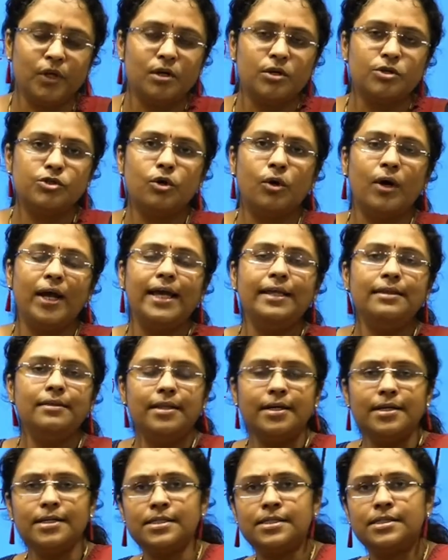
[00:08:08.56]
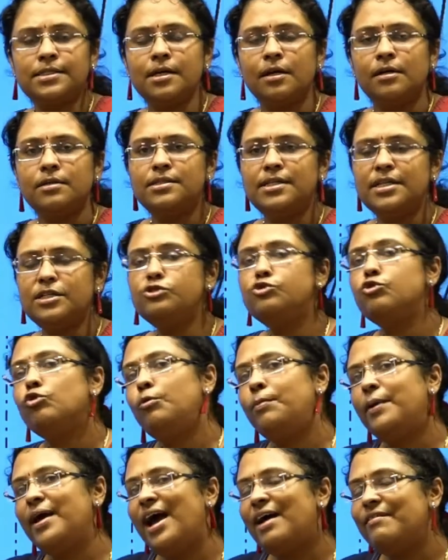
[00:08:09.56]
So, in this, since you
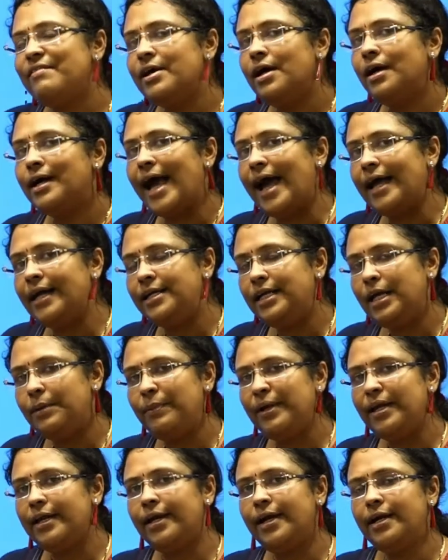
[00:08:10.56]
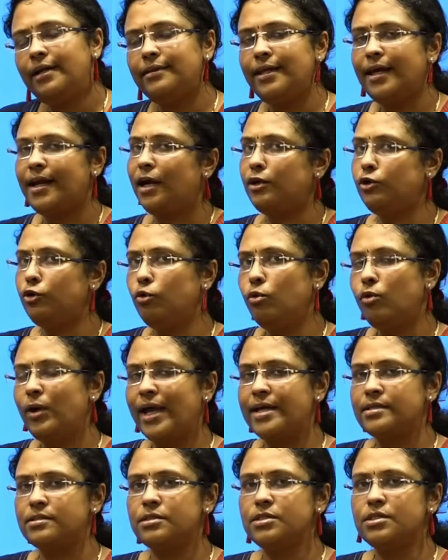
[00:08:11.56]
will be having a guarantee period, there are two
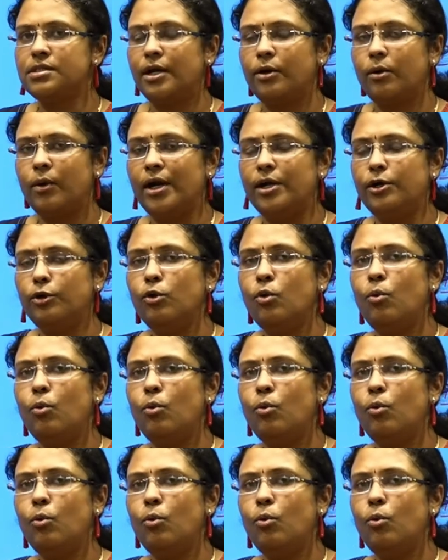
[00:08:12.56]
cases that you can do.